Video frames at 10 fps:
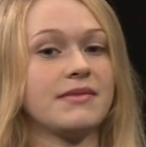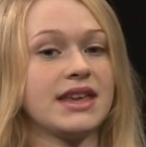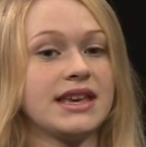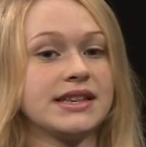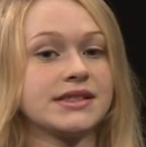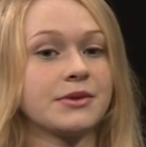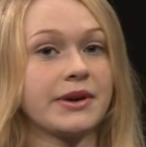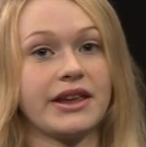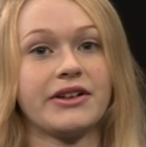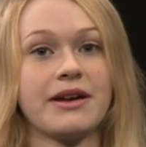He's a
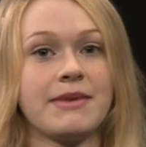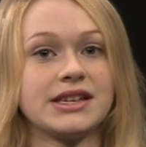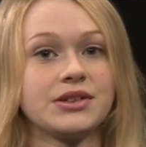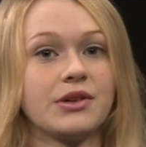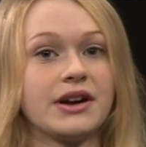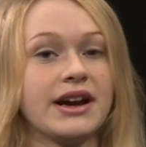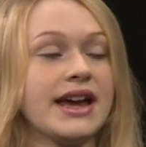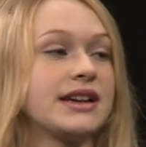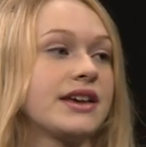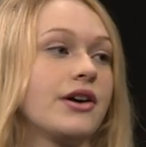really great mentor
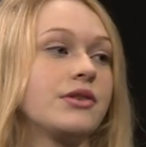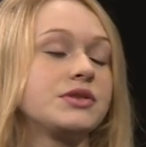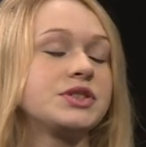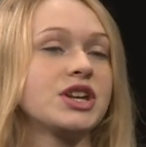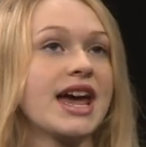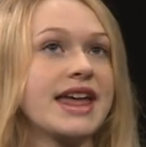and coach.